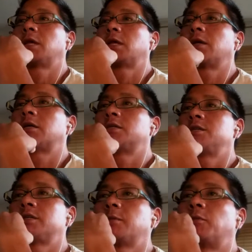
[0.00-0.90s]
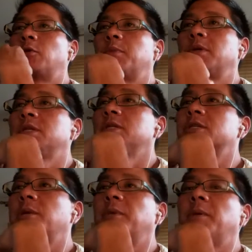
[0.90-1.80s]
like it because you said both buttons
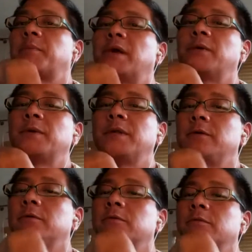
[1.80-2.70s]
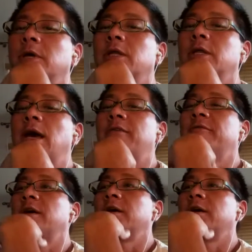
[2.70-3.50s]
came up right when you hit live.